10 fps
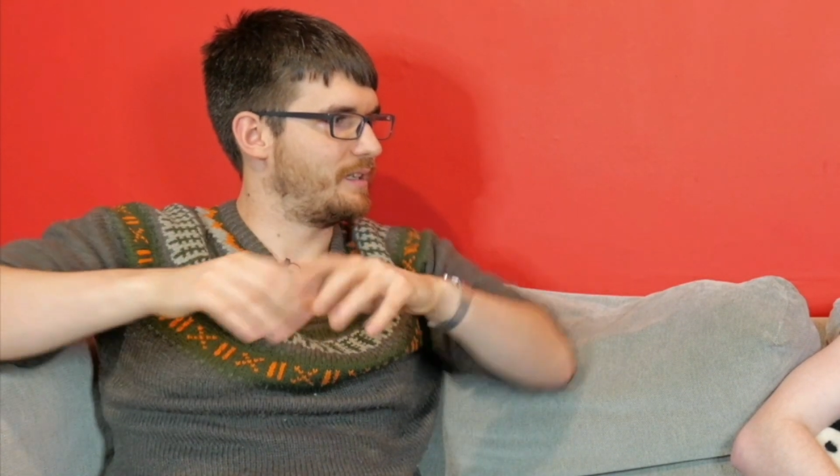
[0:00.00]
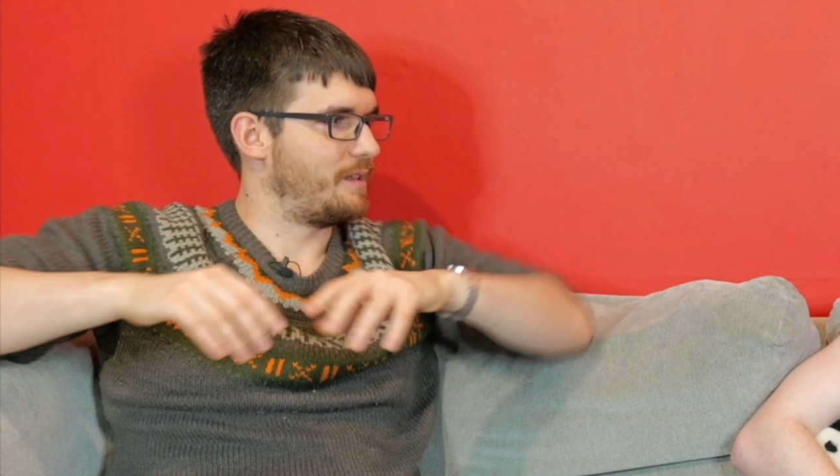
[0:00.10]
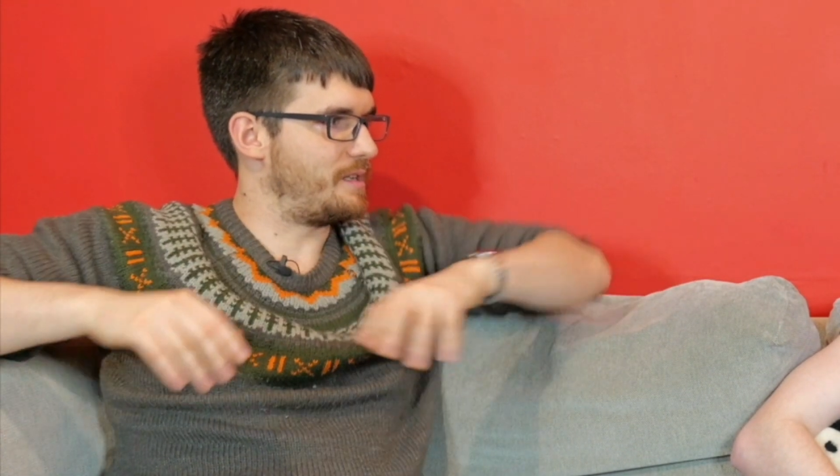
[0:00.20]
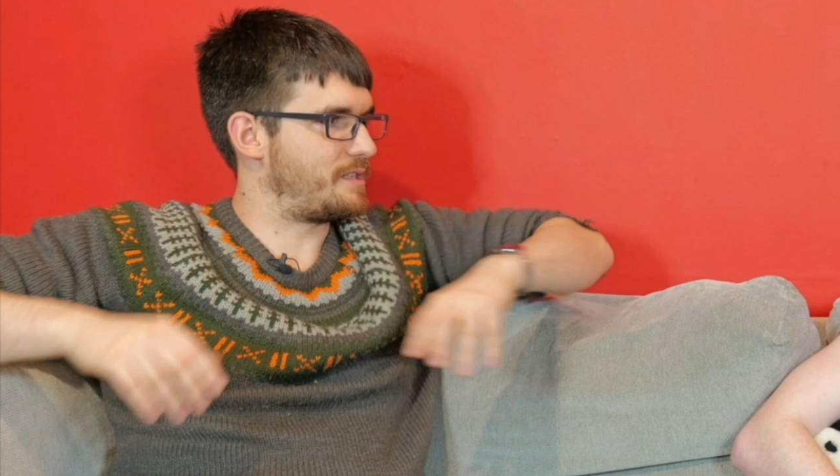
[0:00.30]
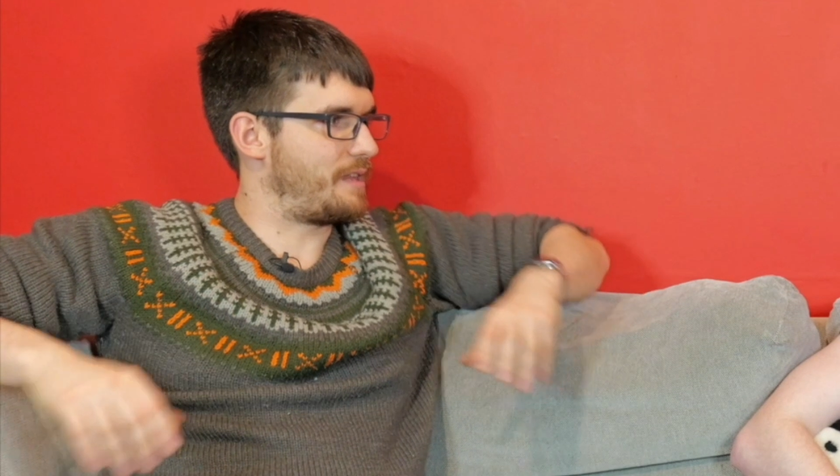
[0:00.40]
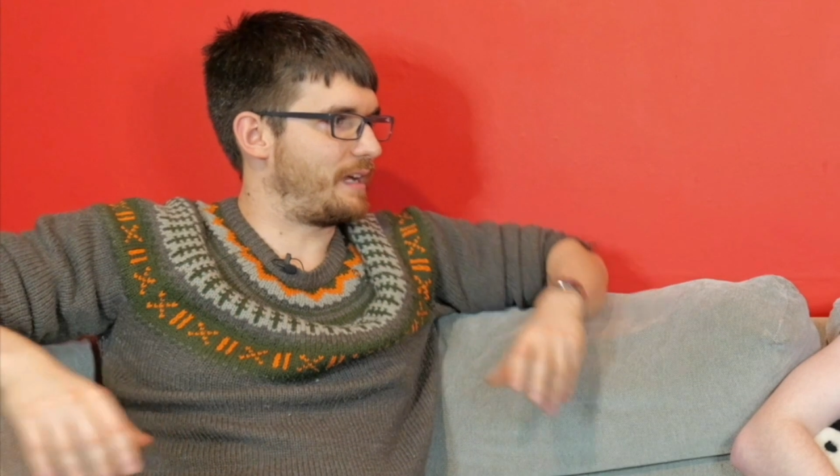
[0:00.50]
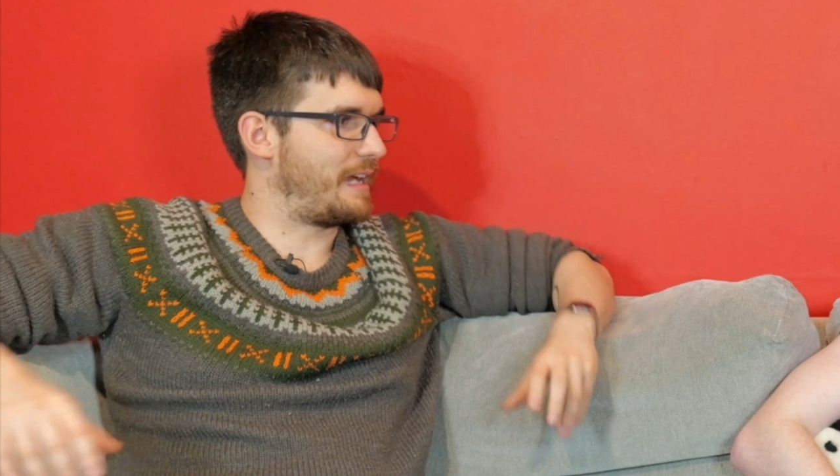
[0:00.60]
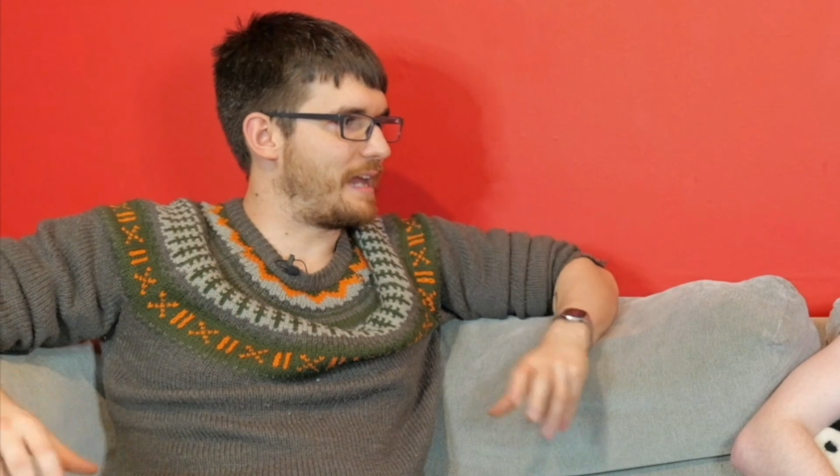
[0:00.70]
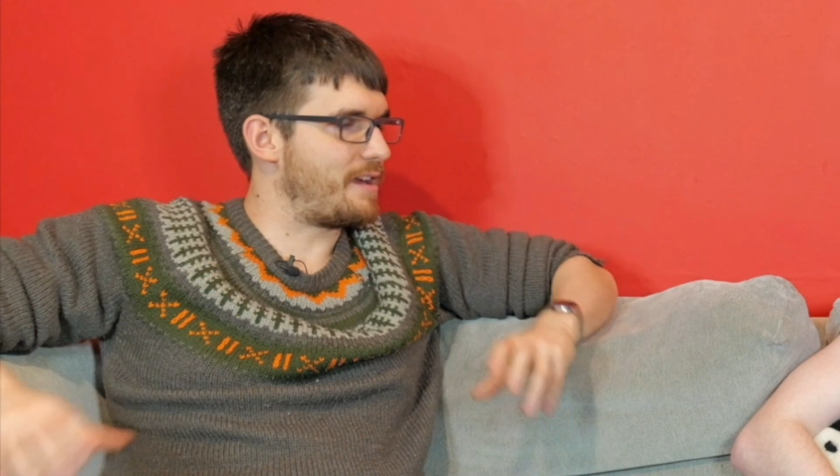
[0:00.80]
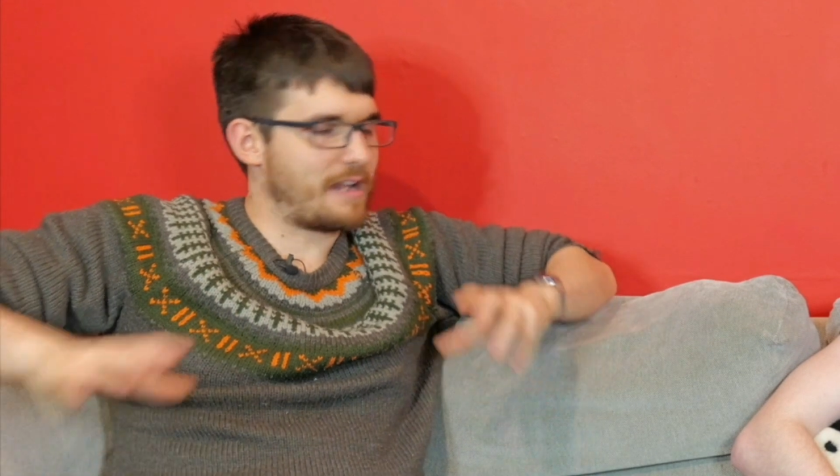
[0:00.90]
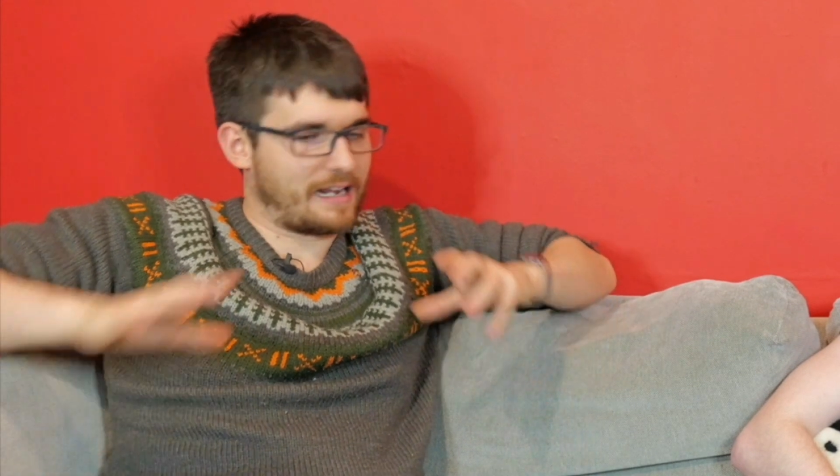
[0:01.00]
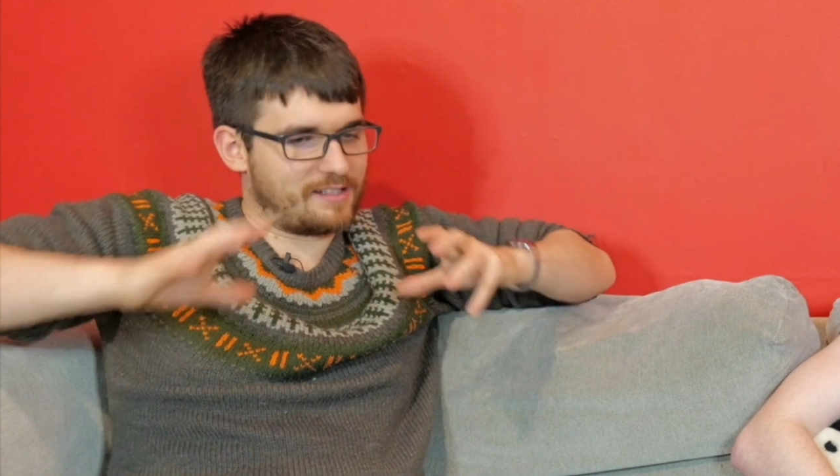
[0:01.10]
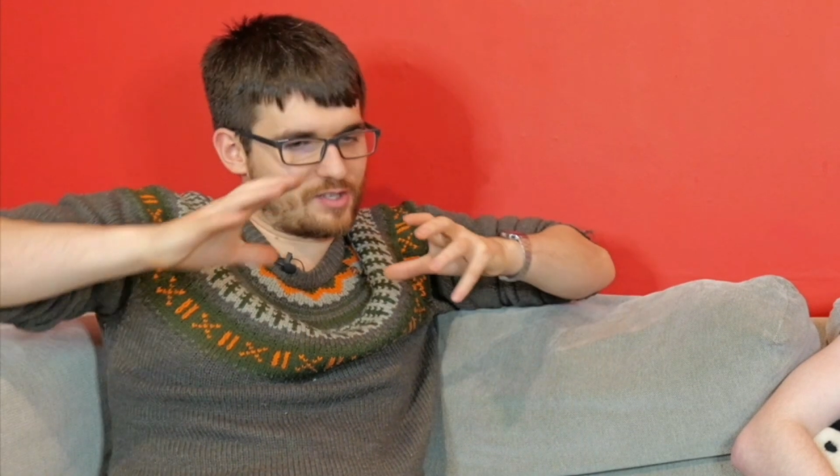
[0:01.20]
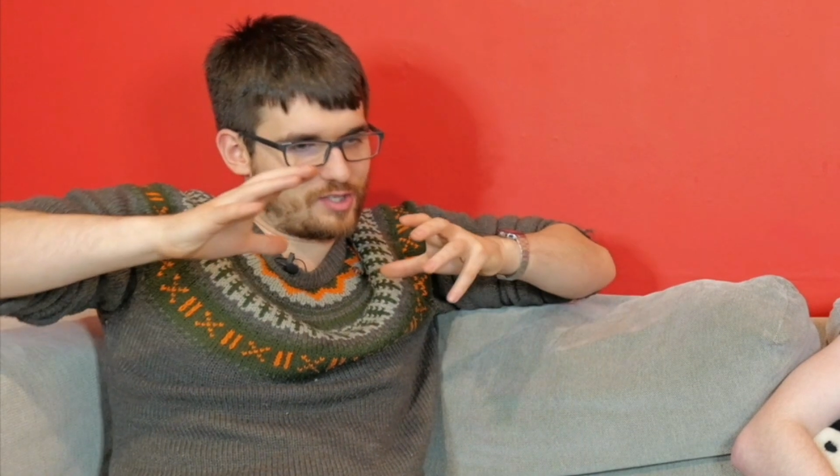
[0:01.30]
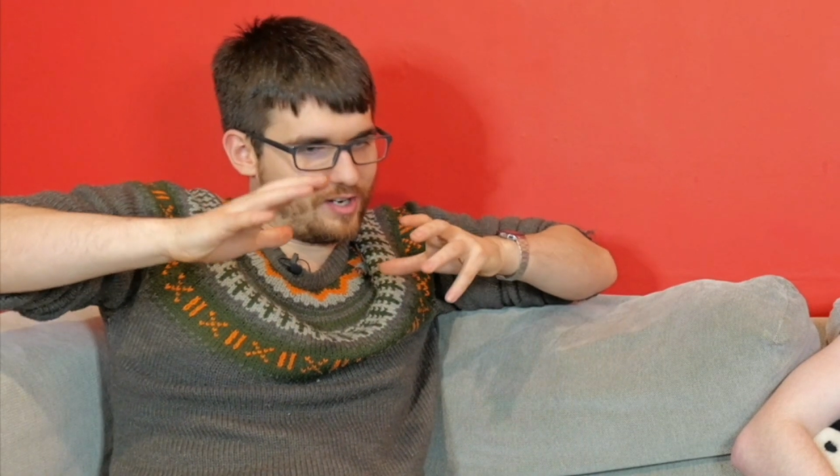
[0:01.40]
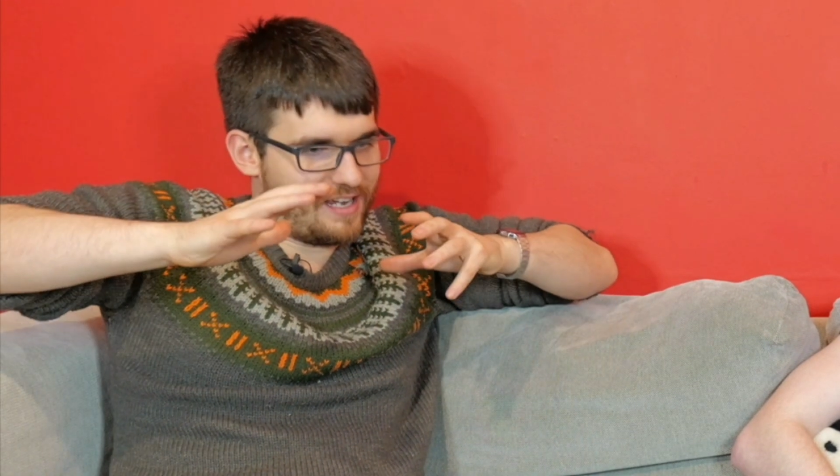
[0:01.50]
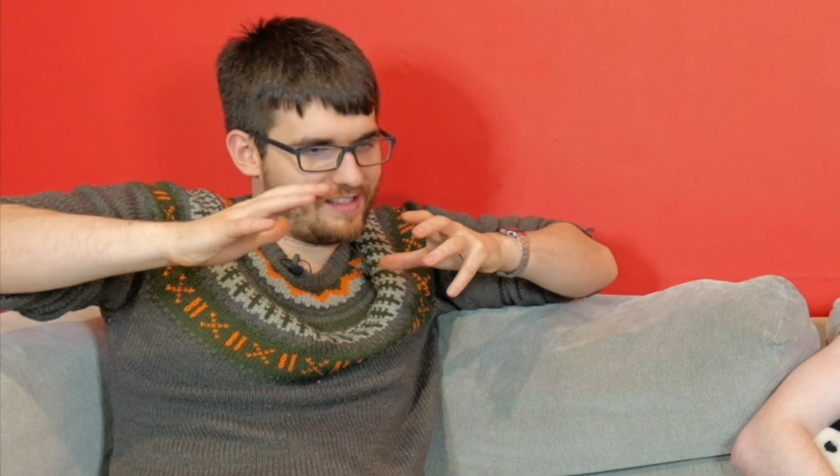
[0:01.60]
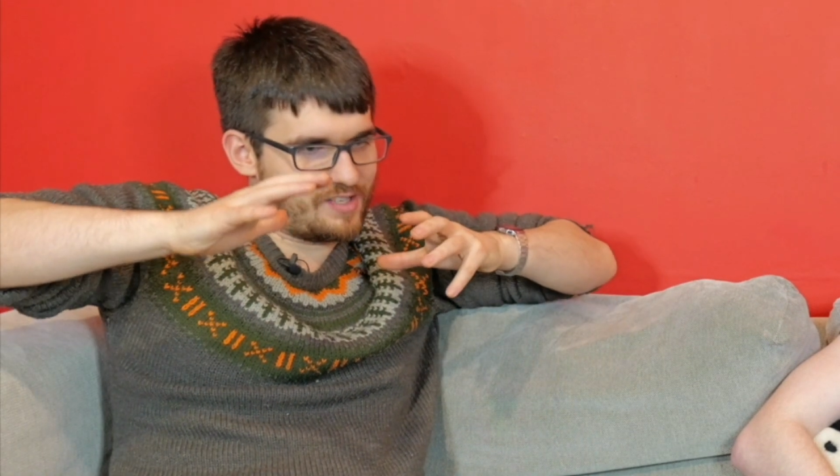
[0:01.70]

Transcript: this thing. And now you're like stuck in